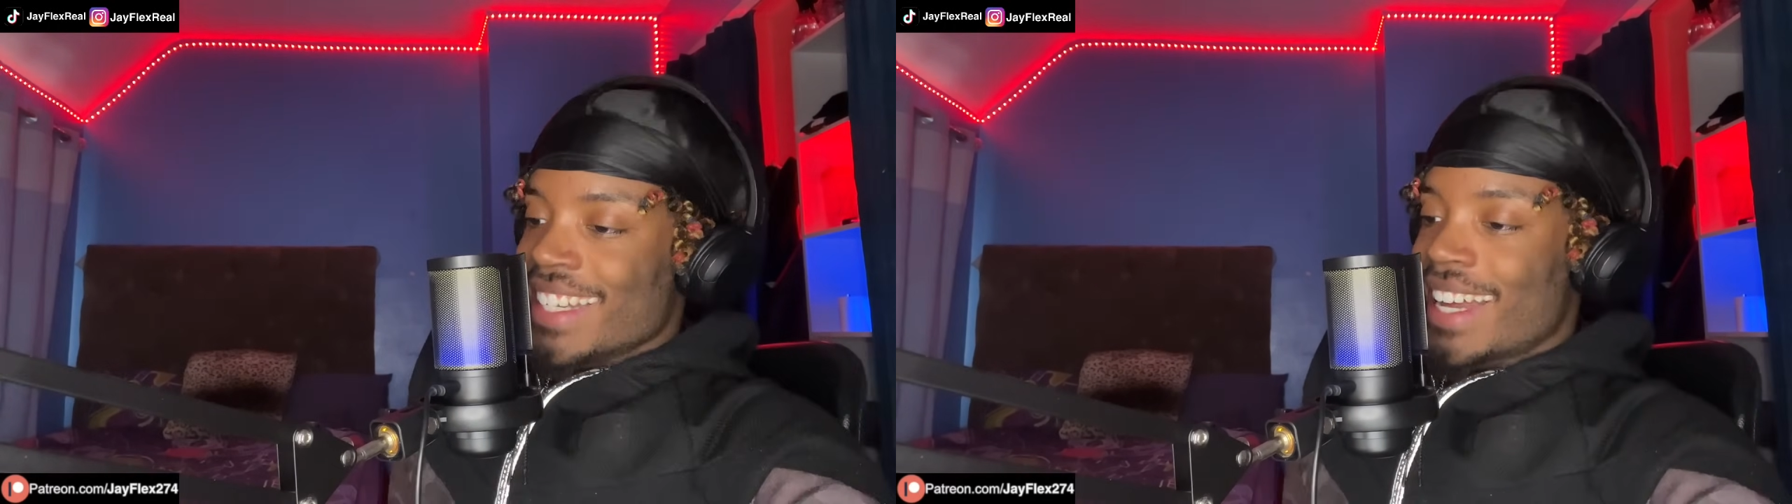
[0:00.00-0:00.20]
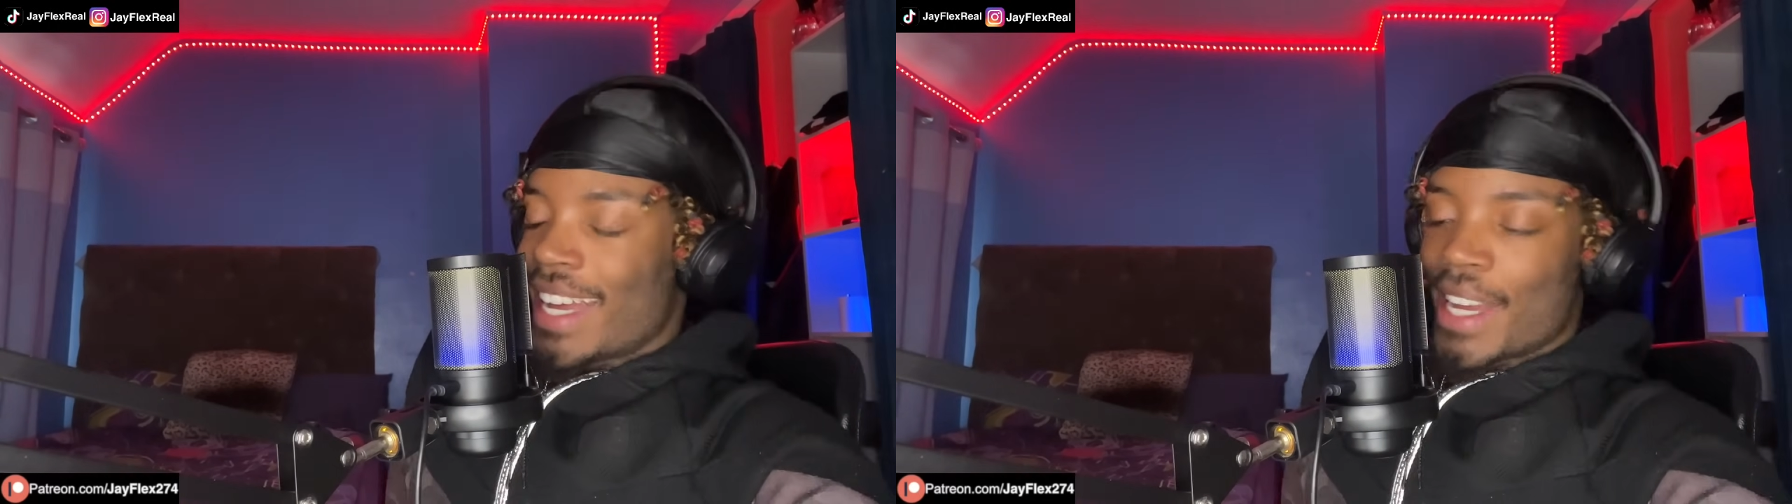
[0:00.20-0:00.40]

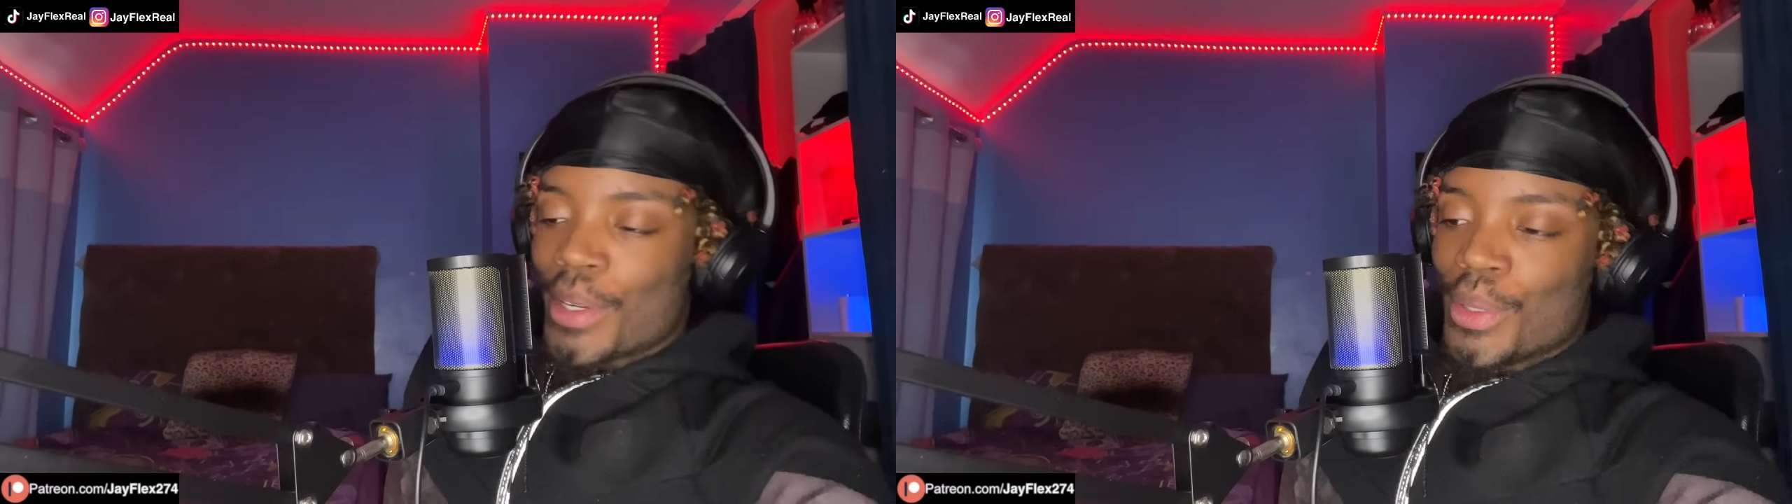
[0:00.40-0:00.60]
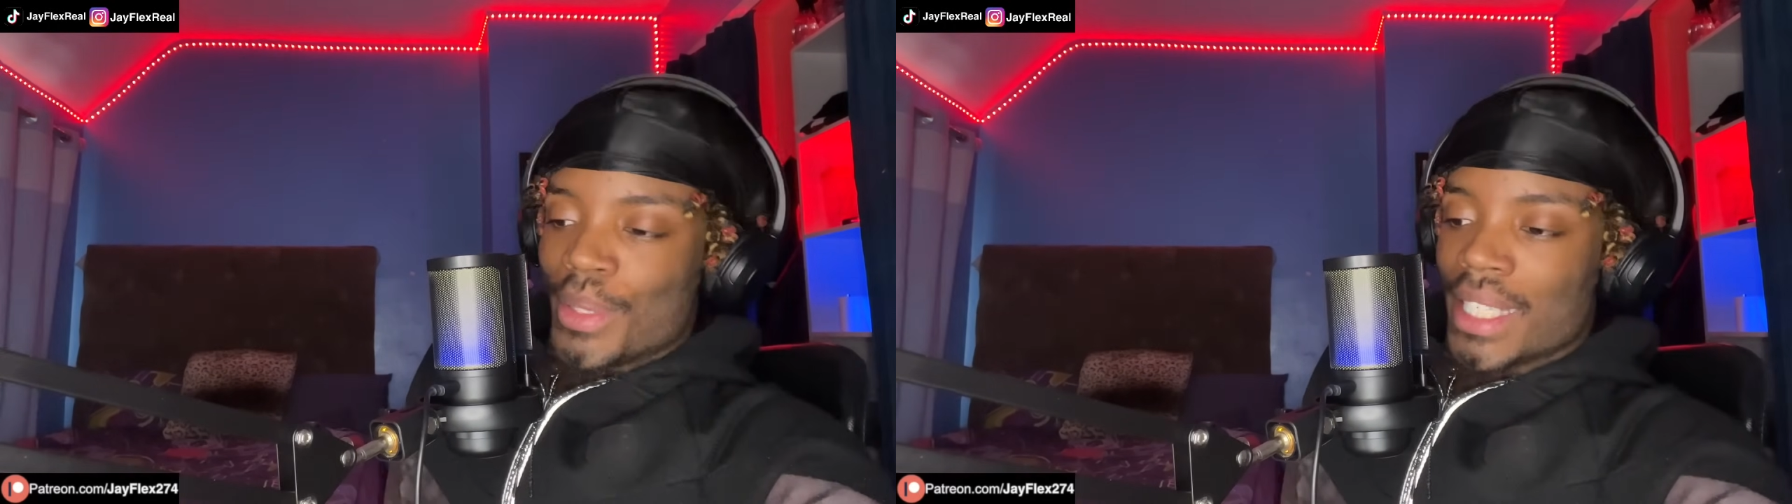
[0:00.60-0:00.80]
And
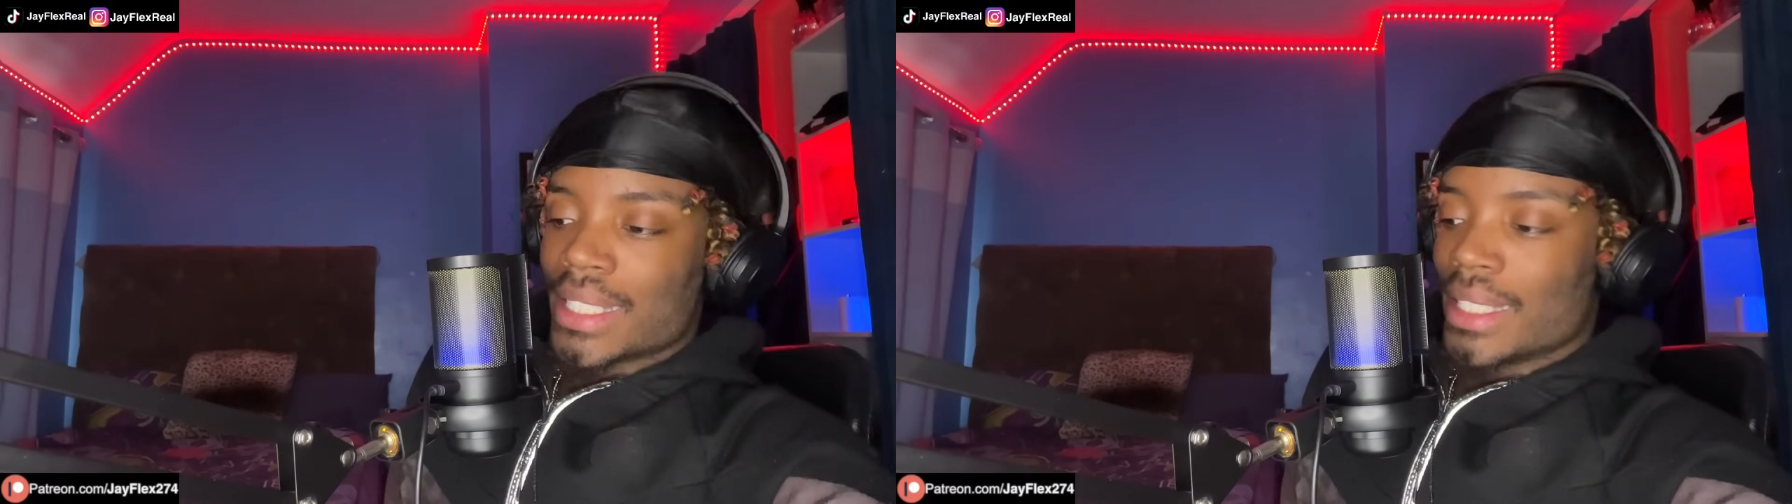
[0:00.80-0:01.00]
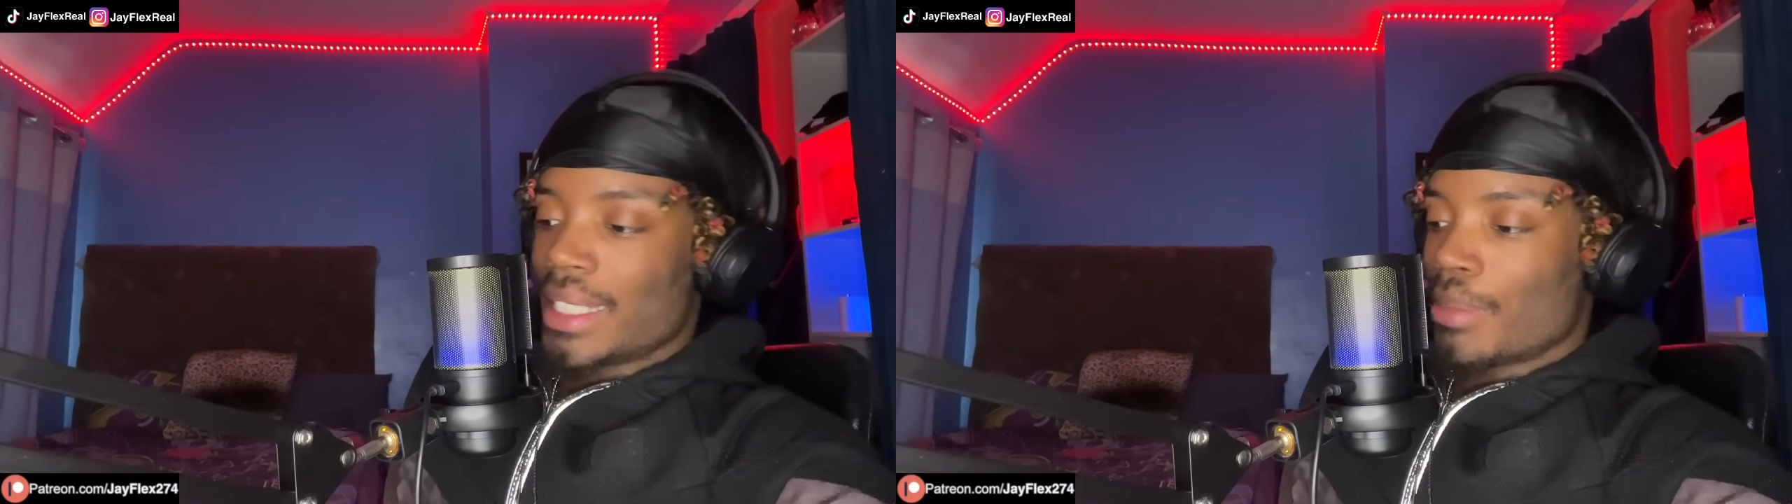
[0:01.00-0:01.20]
who needs
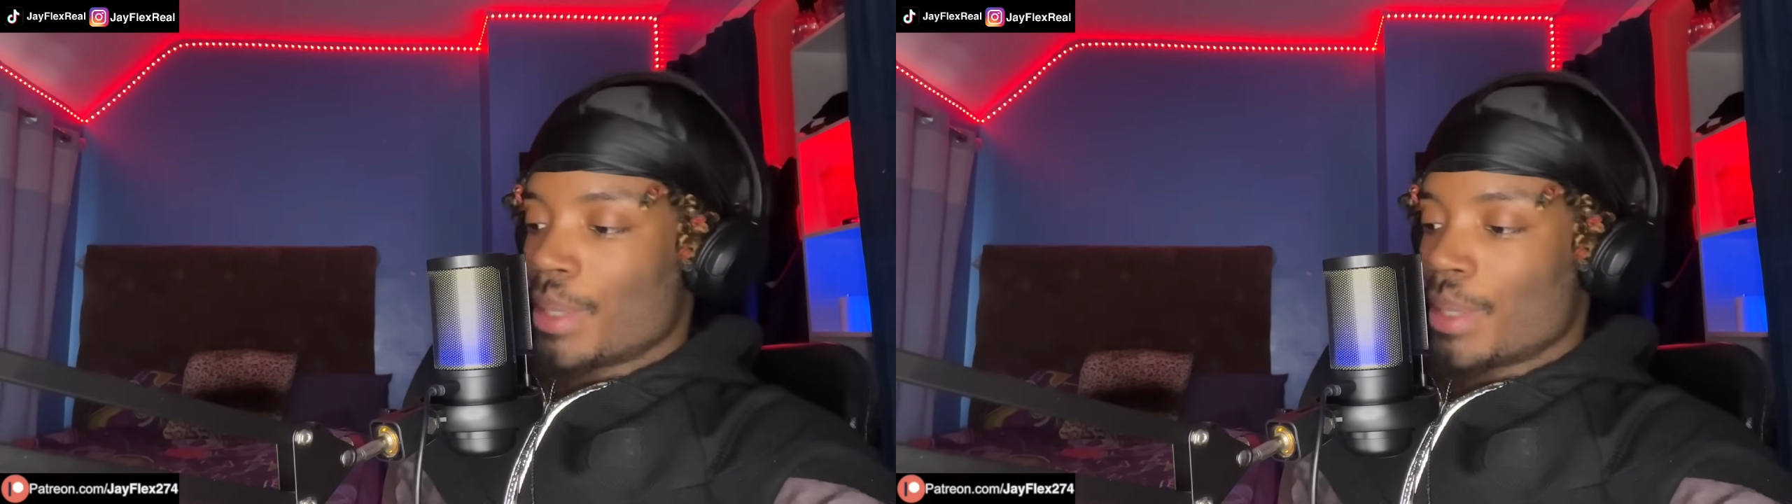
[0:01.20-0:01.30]
a deep,